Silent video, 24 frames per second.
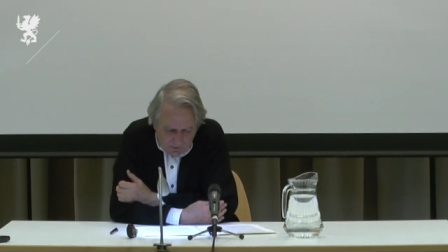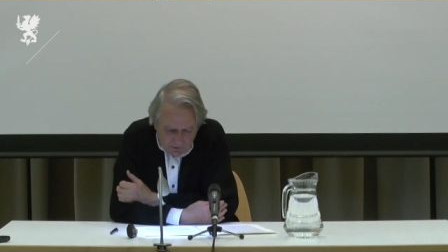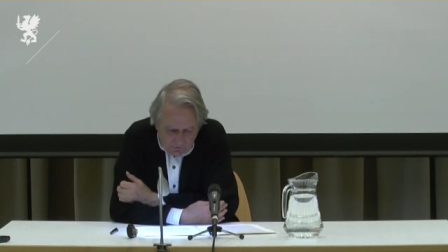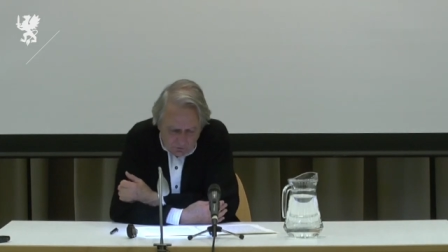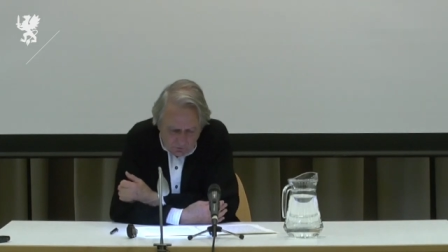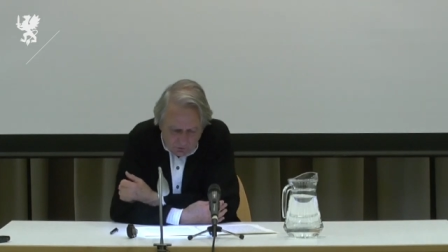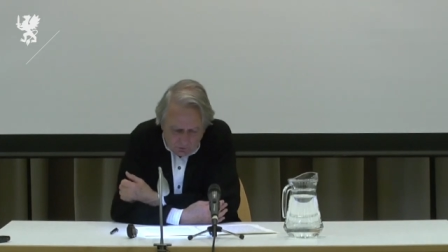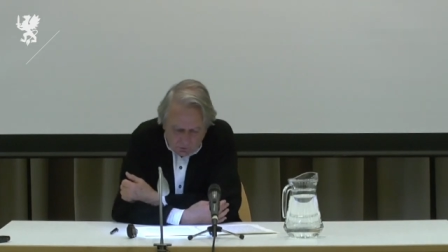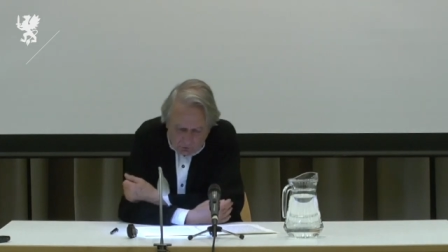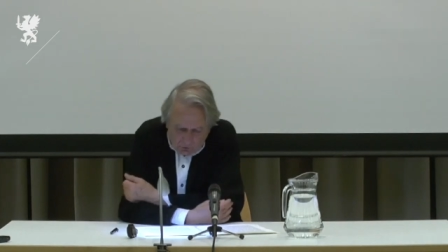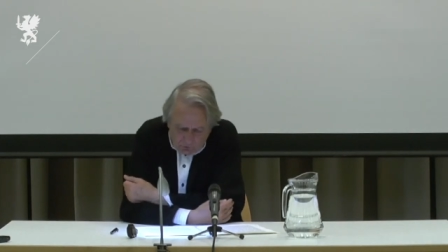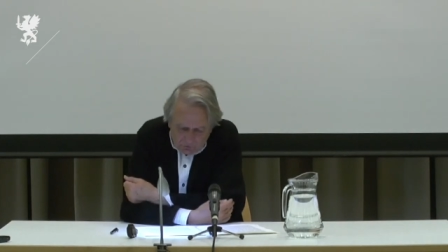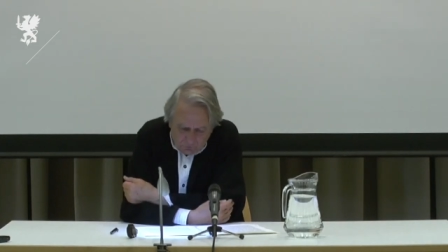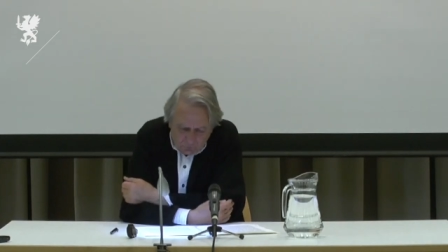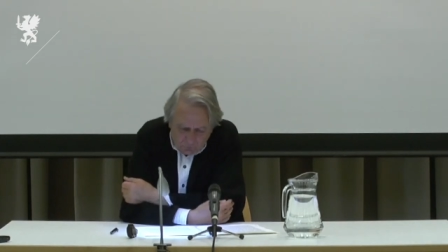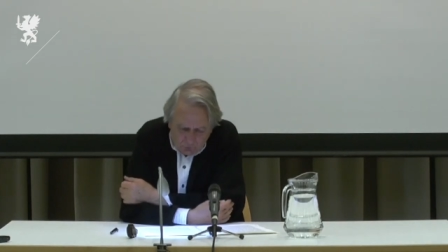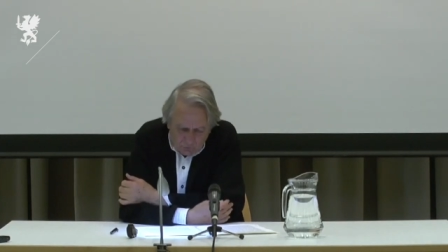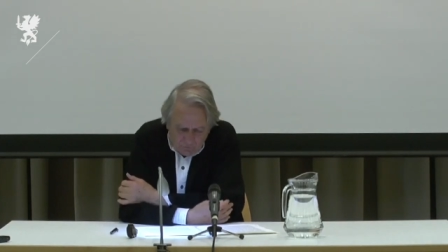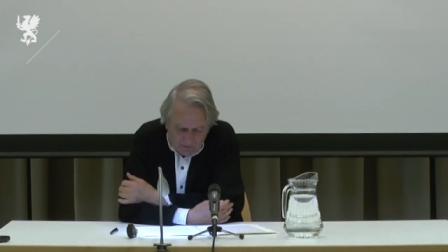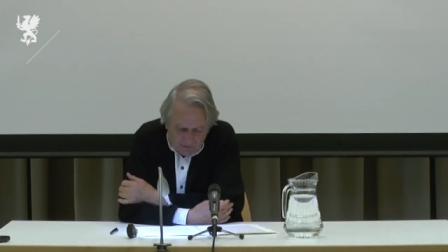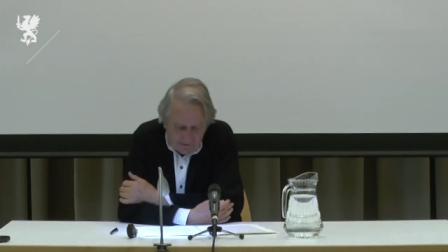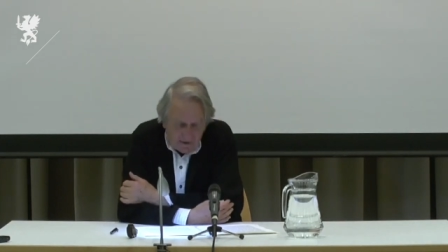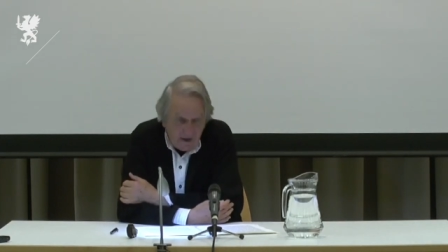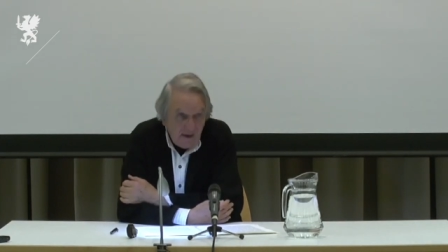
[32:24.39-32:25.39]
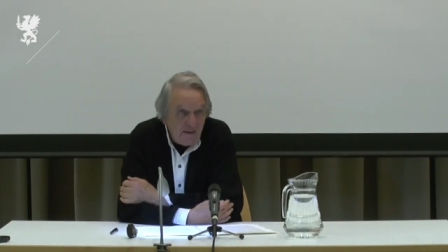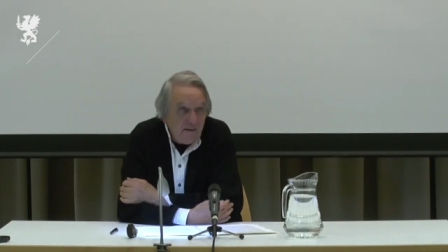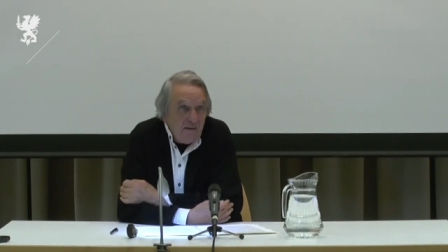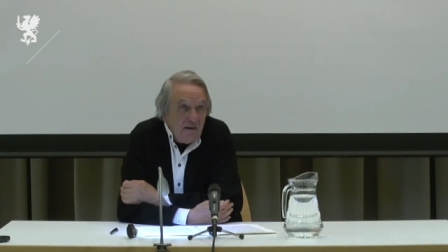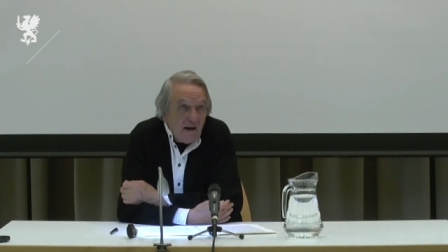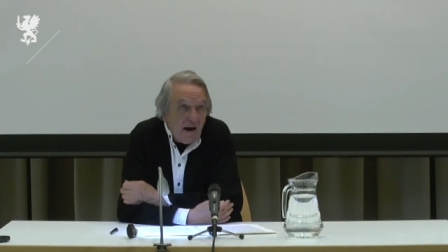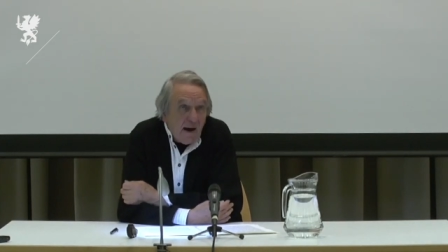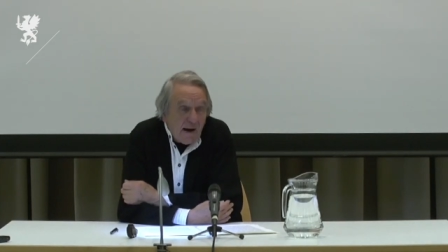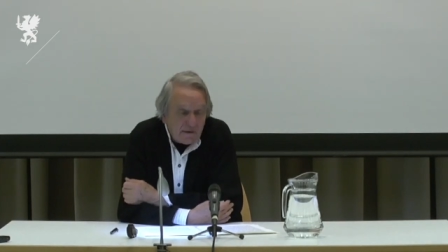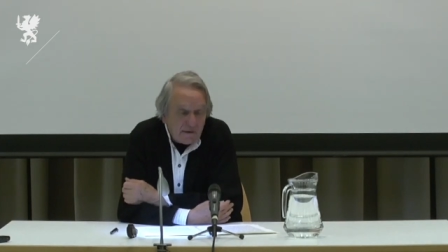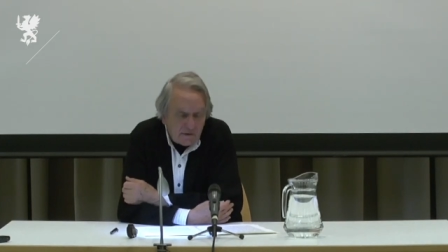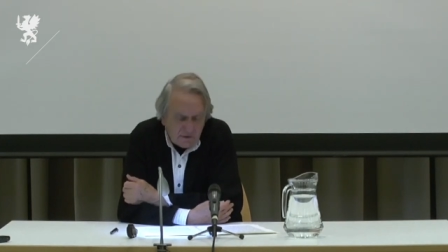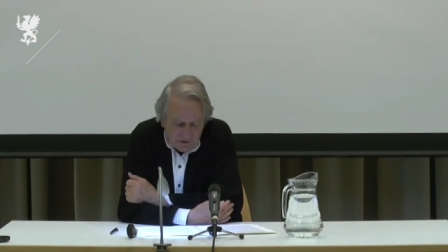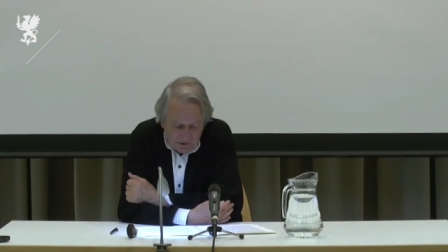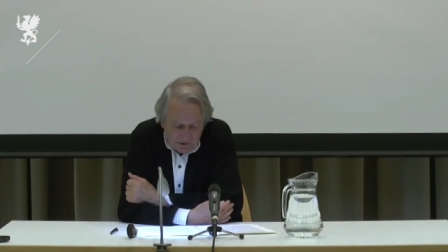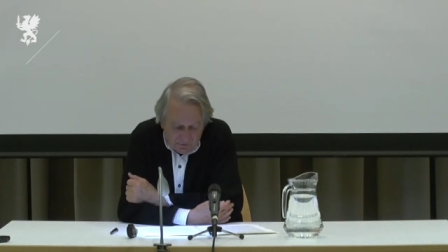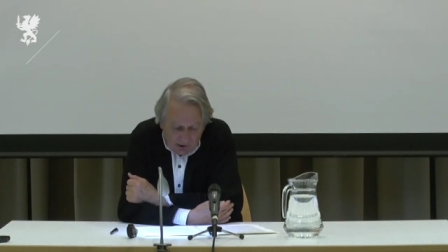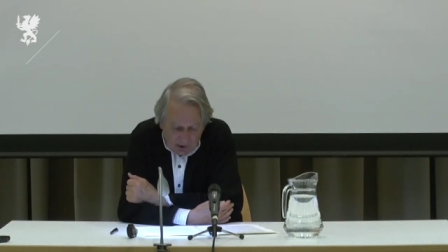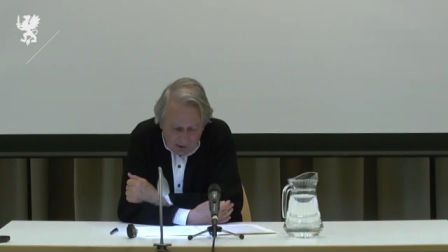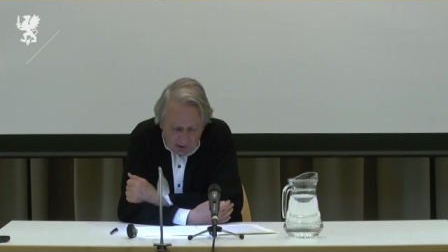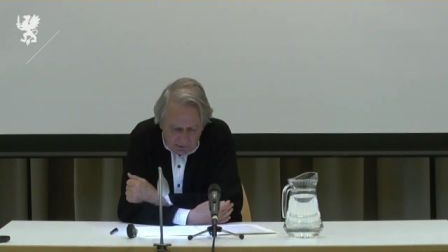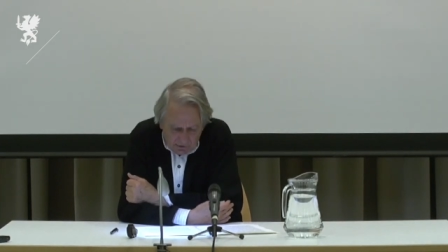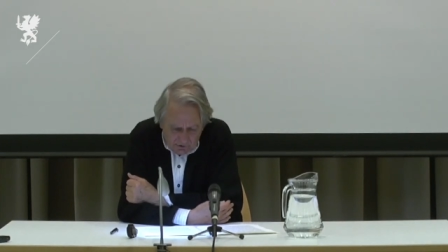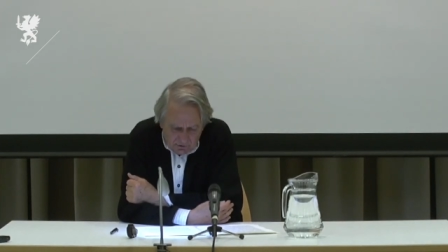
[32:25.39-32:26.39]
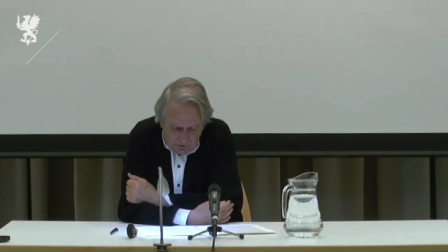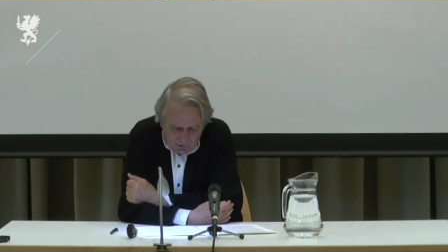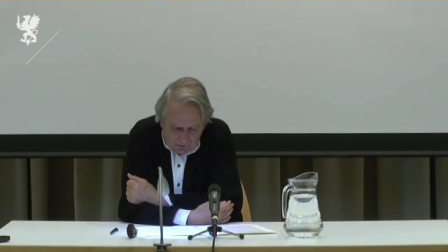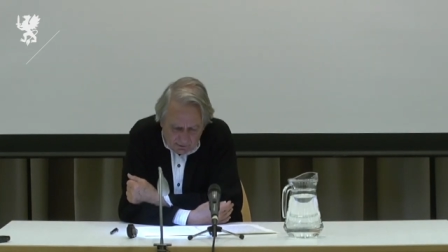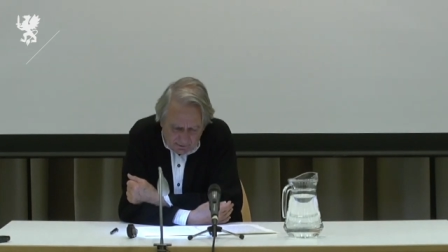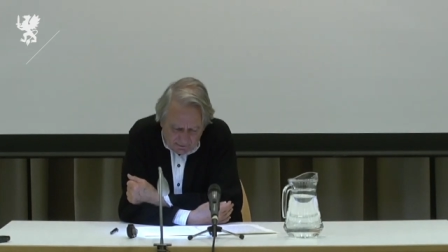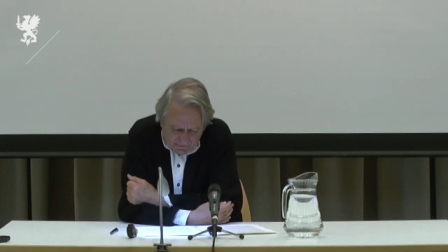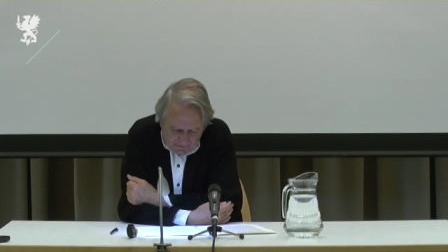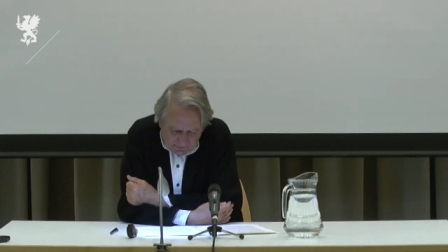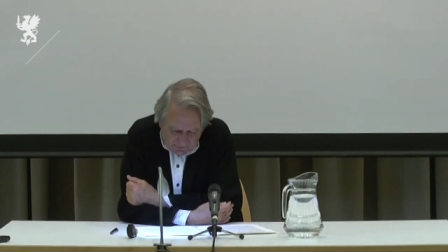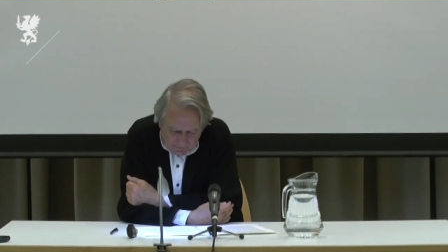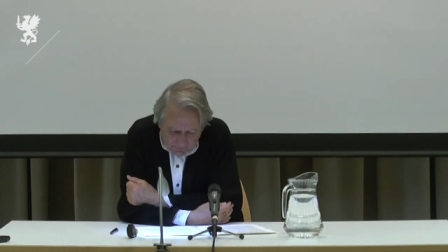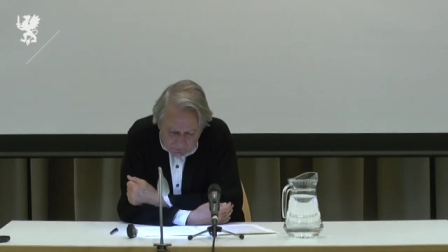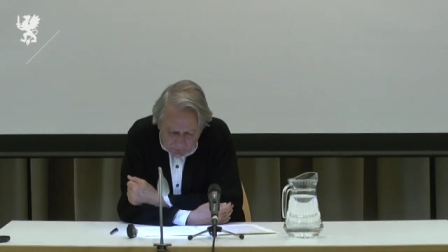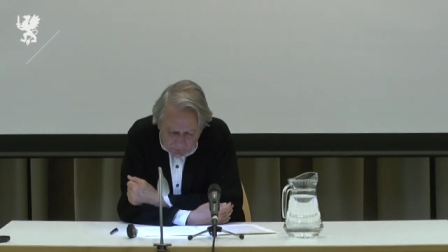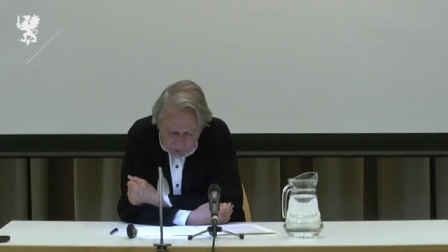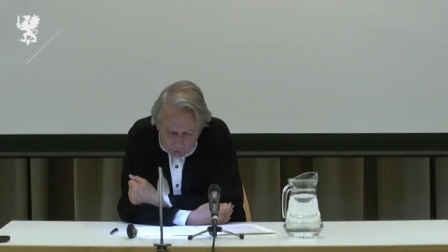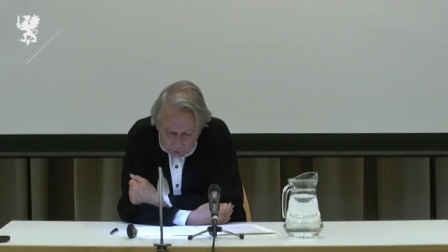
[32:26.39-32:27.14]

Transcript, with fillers: the torso of an inactive Hercules,